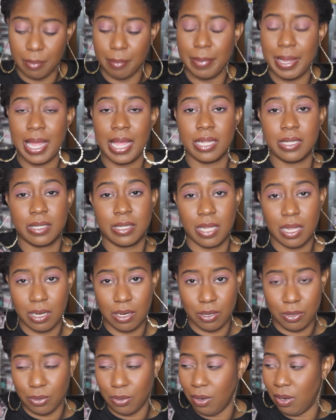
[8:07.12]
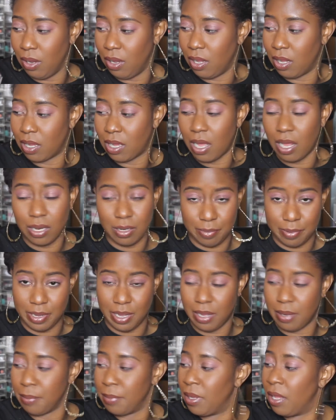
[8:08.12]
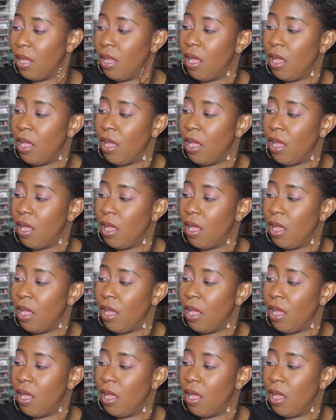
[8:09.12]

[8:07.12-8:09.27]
of mattes, hello, ColourPop.